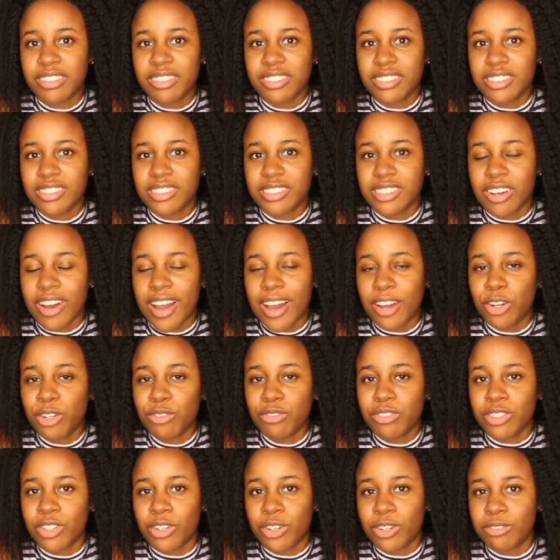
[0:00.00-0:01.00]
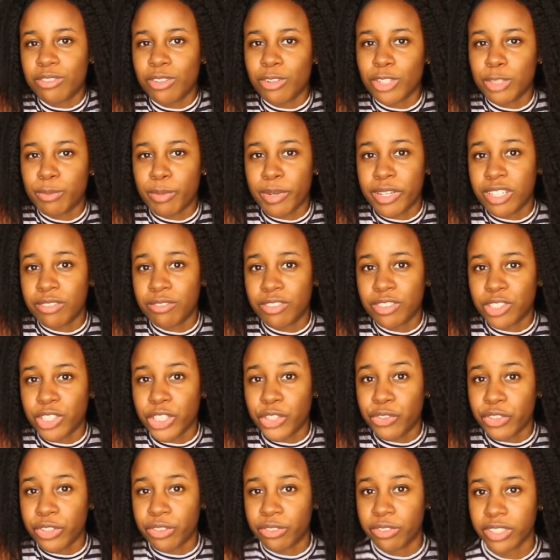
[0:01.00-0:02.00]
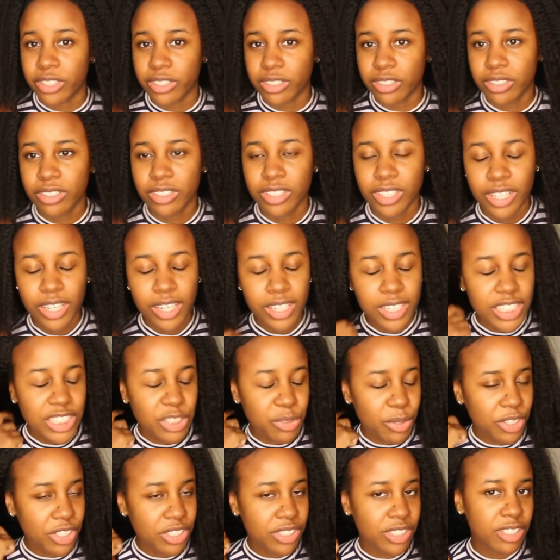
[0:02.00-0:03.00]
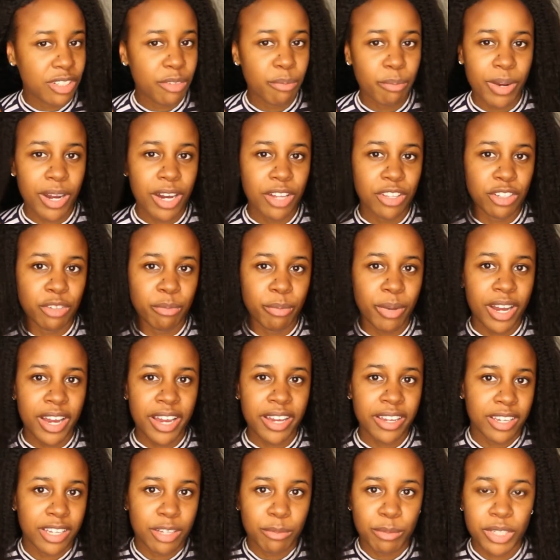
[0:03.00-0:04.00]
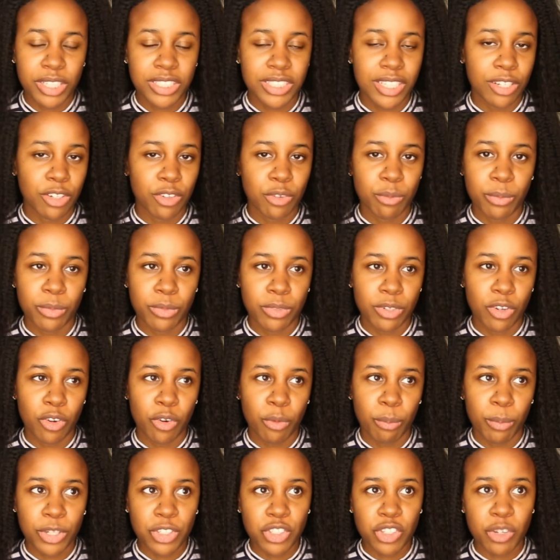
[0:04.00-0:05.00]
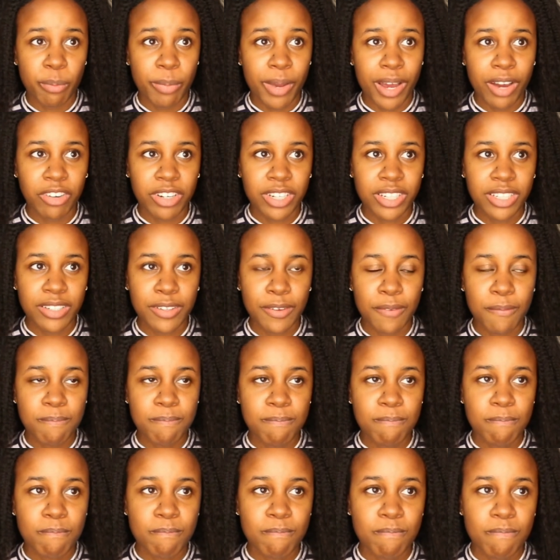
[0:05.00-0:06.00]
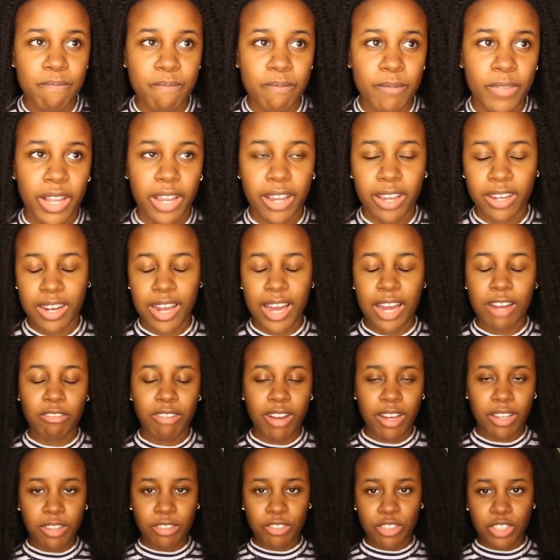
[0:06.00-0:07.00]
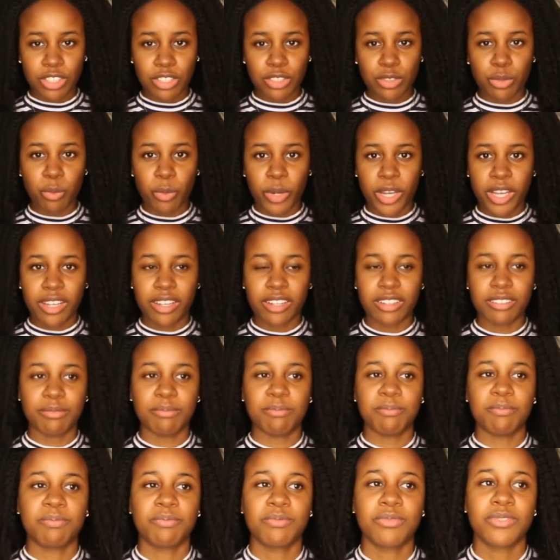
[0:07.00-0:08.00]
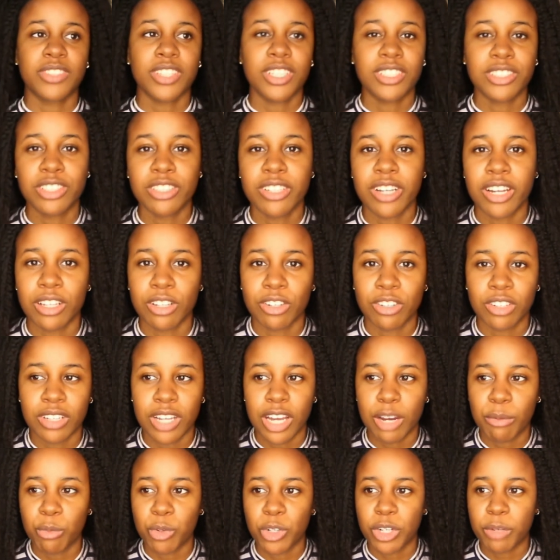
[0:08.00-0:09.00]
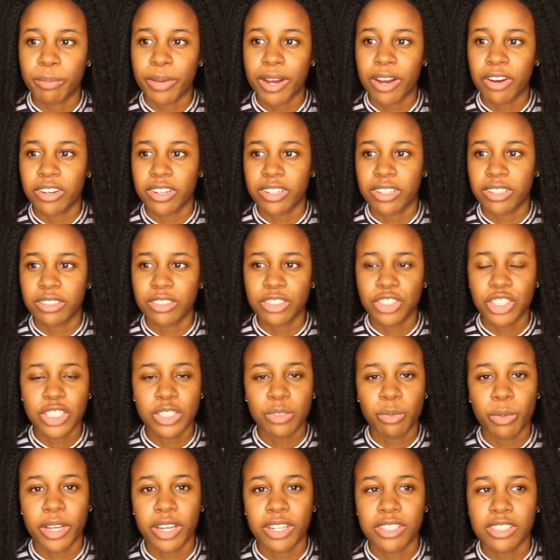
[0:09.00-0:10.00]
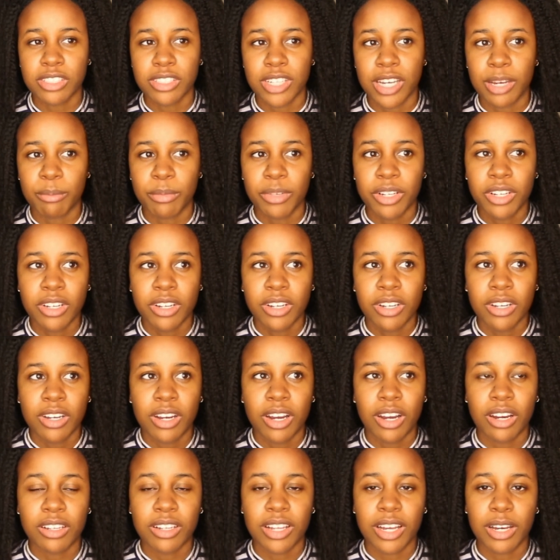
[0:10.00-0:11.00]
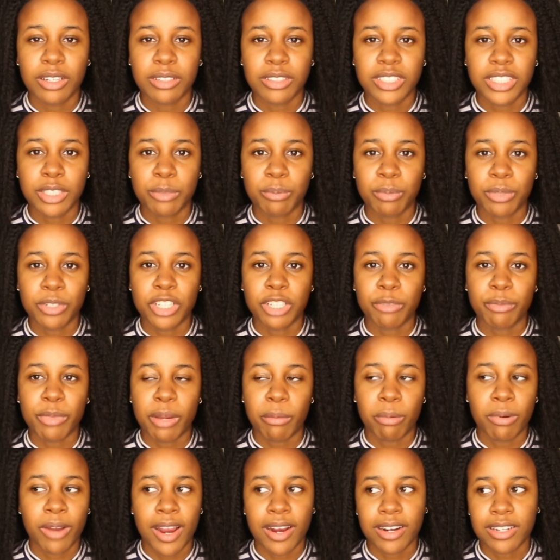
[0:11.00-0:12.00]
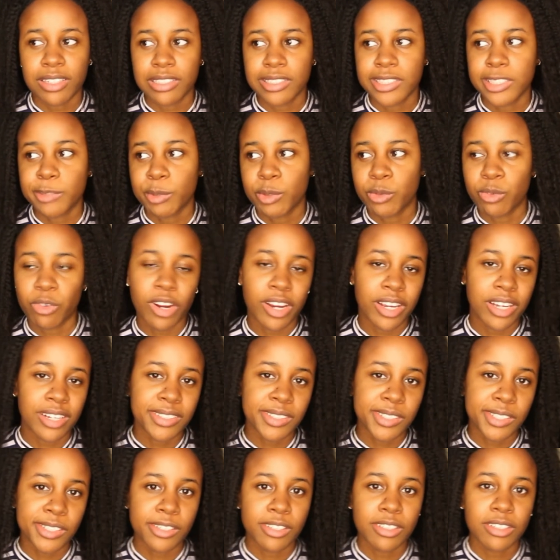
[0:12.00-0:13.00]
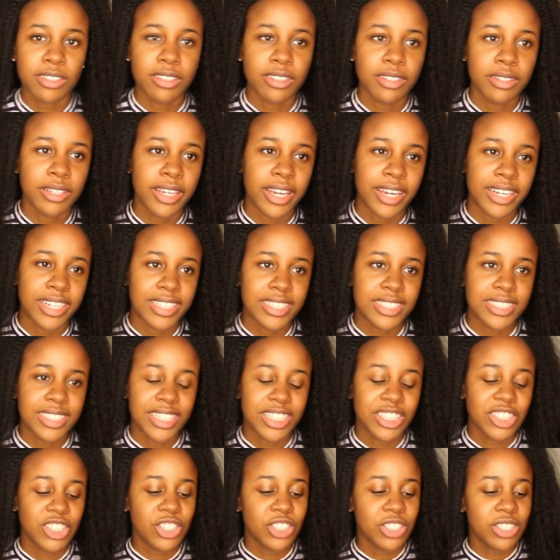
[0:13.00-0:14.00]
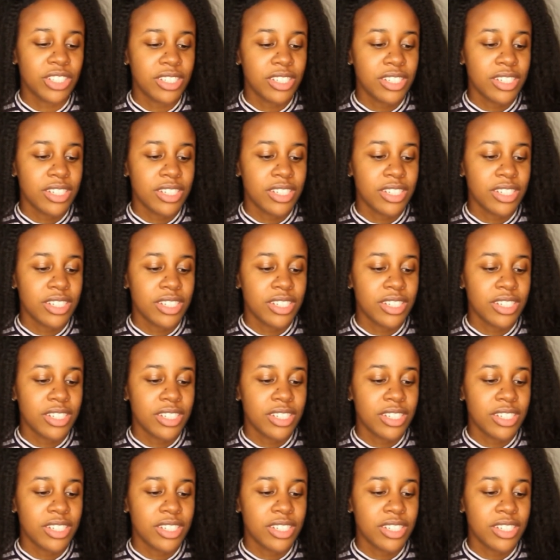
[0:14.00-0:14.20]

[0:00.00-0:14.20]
So I don't even know if those benefits are even real. So I just didn't bother buying it because I don't know much about it. And I'd rather just wait until I learn a lot more about it and just wait until I'm a lot deeper in my practice before I consider getting sage.